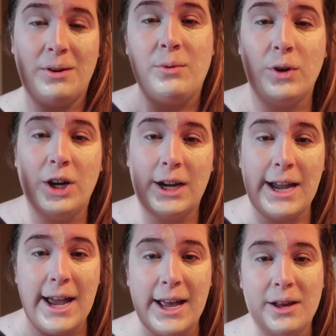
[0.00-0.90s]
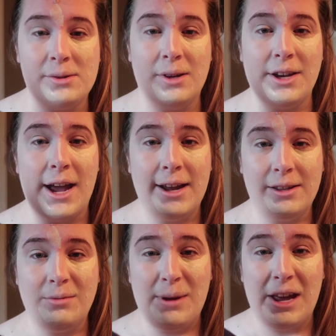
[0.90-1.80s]
going to work as an
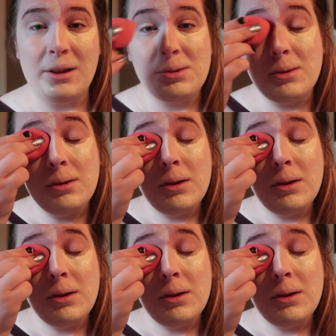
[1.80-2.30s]
eyelid base